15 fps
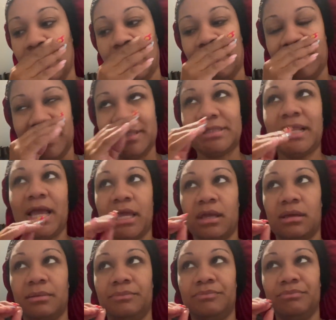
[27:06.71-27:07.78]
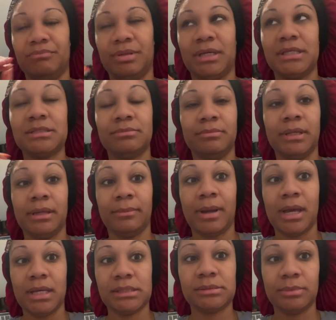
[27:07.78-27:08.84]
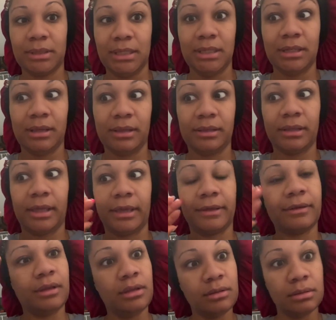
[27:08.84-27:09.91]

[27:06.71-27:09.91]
But it's like, because me and my husband eat at like